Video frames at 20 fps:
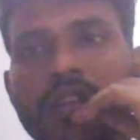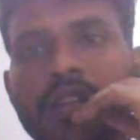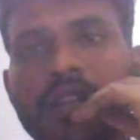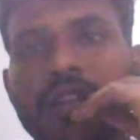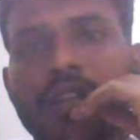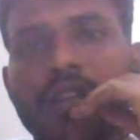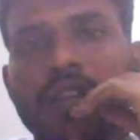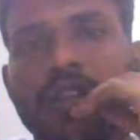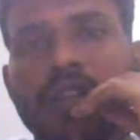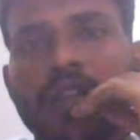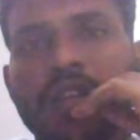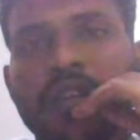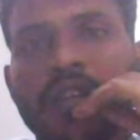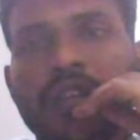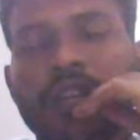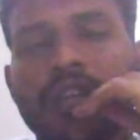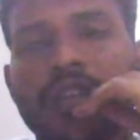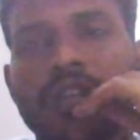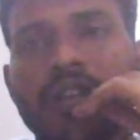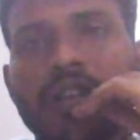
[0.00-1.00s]
delete that
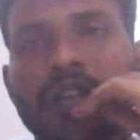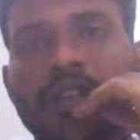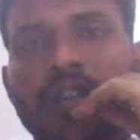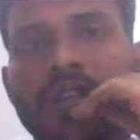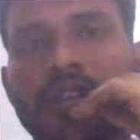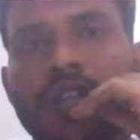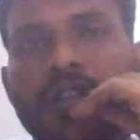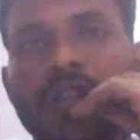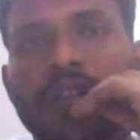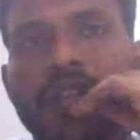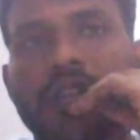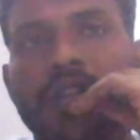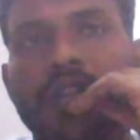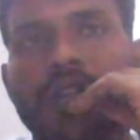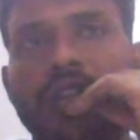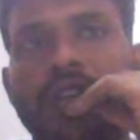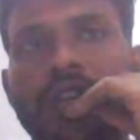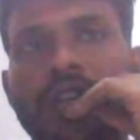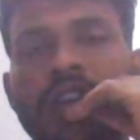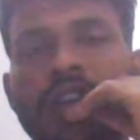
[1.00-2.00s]
program that is
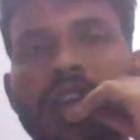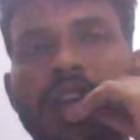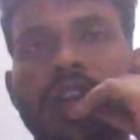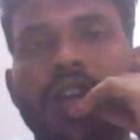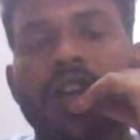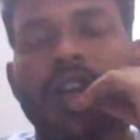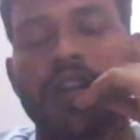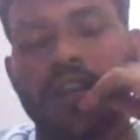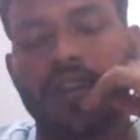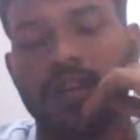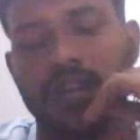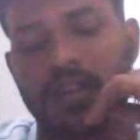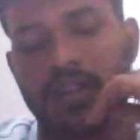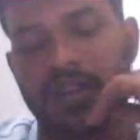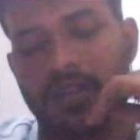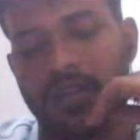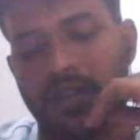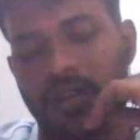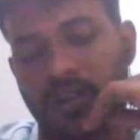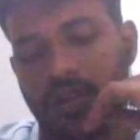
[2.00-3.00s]
already implemented in the
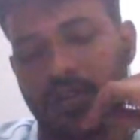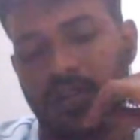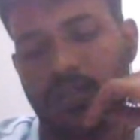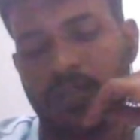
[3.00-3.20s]
FPGA board?